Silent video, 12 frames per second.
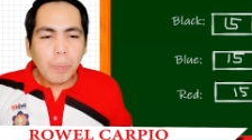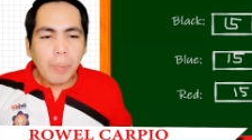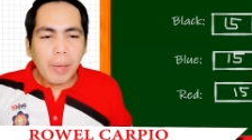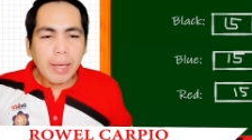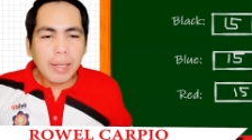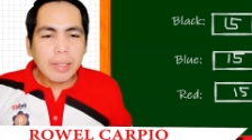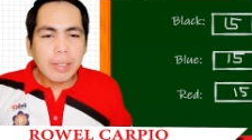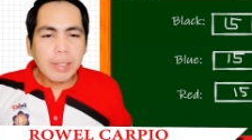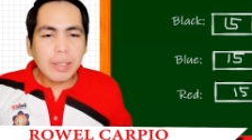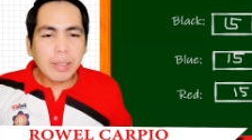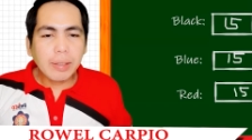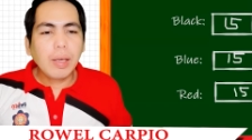pens,
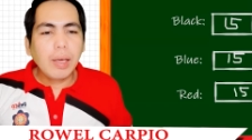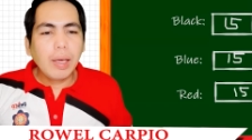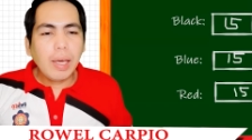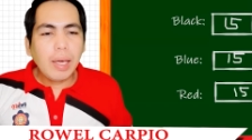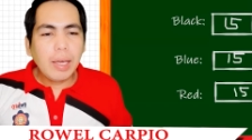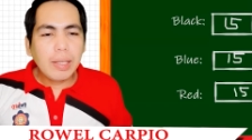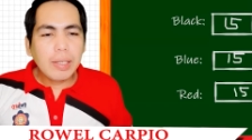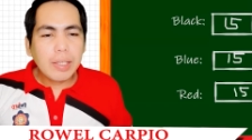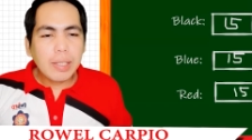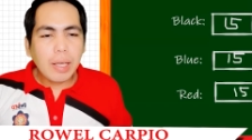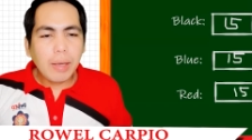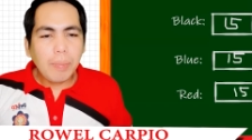and
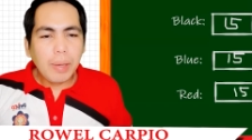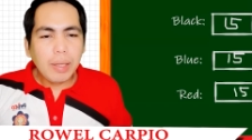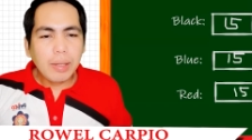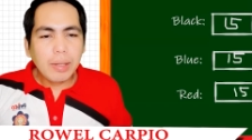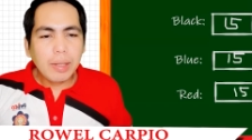70